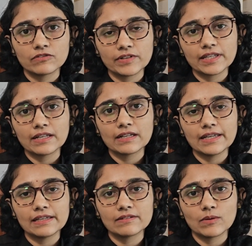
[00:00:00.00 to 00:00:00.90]

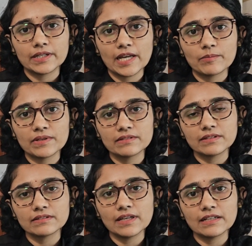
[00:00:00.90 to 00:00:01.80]
Frequently what happens
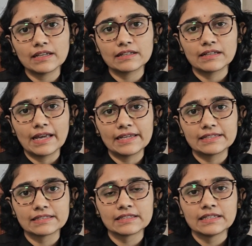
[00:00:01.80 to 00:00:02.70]
is that at night